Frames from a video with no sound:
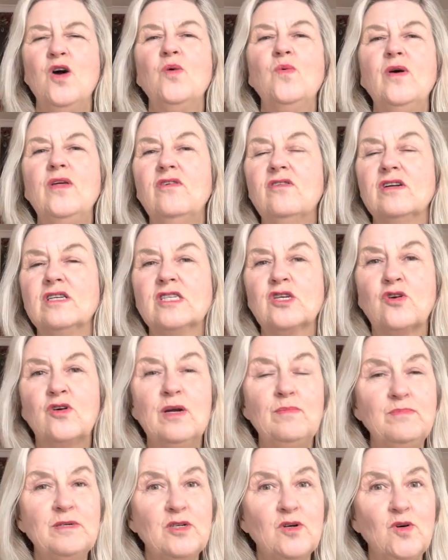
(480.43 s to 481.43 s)
whether it's
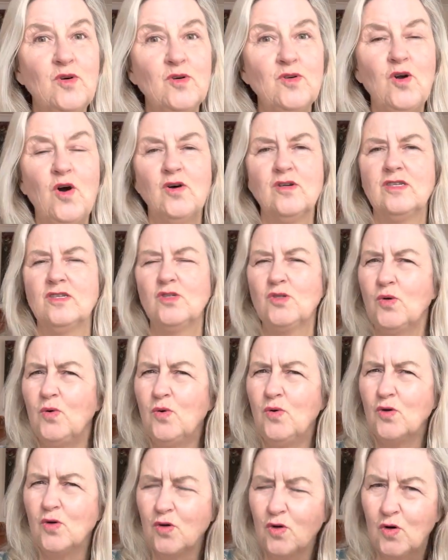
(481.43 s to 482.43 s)
cryptic or not, it's
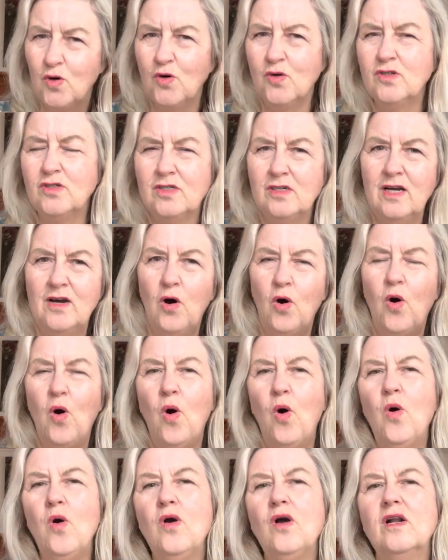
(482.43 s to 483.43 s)
all good,
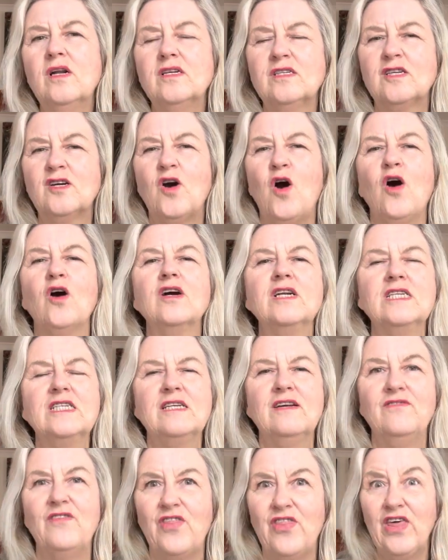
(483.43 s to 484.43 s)
oiled
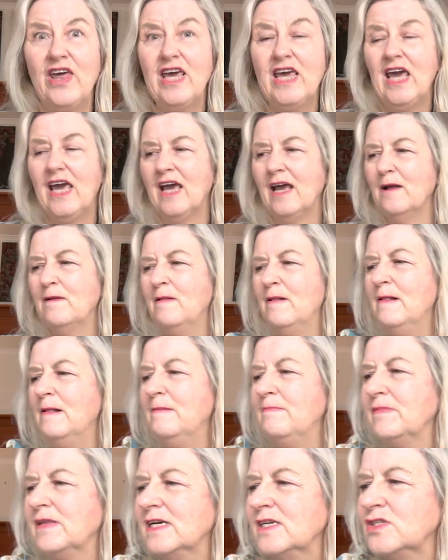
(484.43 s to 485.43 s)
cognitive thinking.
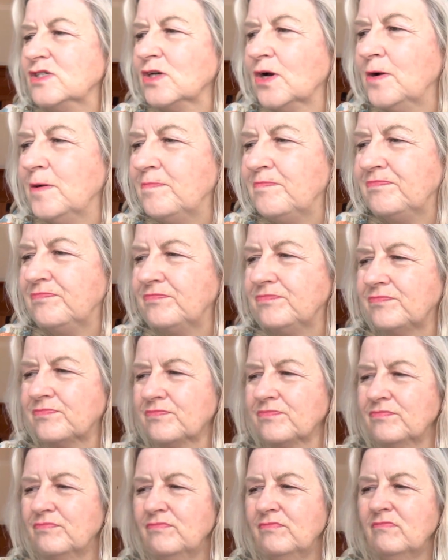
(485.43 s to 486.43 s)
So
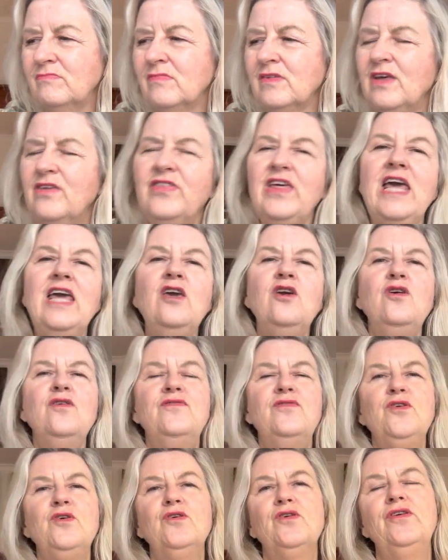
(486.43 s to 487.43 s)
thank you
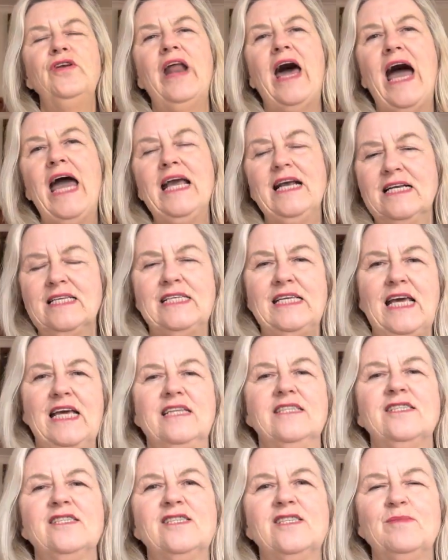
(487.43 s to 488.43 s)
for your likes
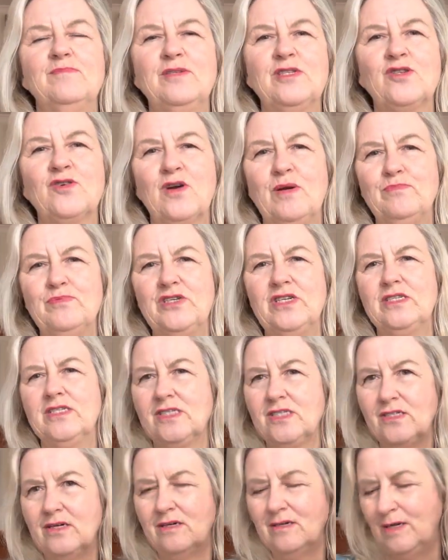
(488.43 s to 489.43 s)
and subscriptions.
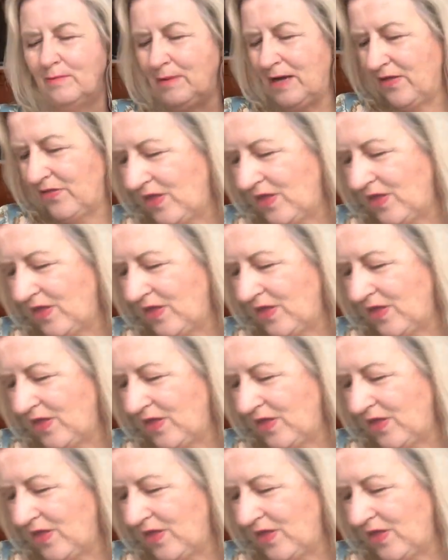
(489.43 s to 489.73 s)
Sorry about